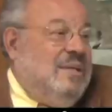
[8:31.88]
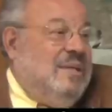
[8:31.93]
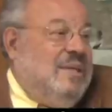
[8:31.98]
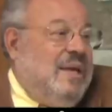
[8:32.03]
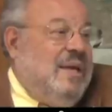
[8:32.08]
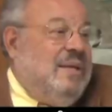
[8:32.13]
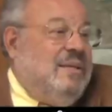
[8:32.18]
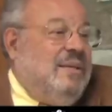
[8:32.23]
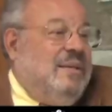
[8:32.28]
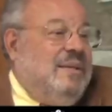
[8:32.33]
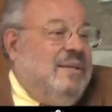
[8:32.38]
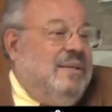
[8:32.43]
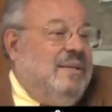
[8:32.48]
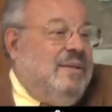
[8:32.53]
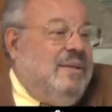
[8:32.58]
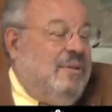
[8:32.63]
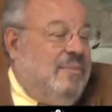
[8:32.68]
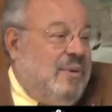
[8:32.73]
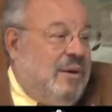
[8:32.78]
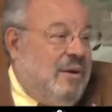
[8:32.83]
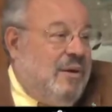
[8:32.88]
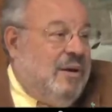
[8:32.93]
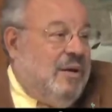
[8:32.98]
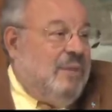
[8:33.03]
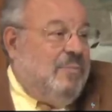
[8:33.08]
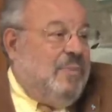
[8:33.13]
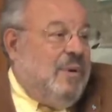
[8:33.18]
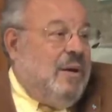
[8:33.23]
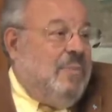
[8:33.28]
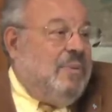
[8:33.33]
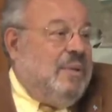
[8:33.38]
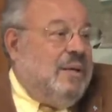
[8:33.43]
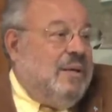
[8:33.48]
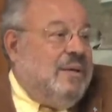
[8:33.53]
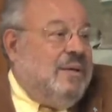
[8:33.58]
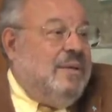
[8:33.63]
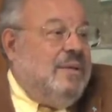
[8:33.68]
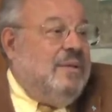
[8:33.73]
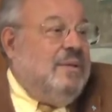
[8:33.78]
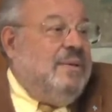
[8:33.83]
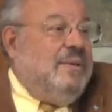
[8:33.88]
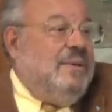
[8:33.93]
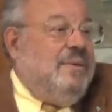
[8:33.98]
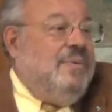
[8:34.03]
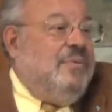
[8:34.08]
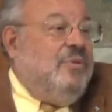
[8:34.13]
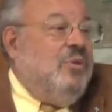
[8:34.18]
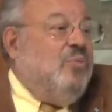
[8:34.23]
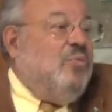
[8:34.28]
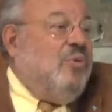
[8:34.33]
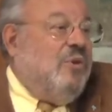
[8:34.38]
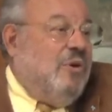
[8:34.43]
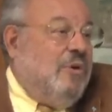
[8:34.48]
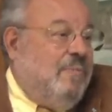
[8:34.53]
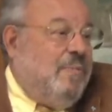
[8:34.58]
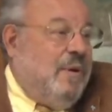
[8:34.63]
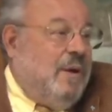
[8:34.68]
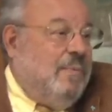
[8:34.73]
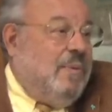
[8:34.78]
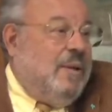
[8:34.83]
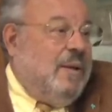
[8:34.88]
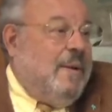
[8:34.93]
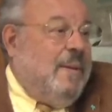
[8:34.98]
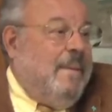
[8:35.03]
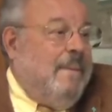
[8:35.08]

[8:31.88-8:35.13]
that the American public, the world public,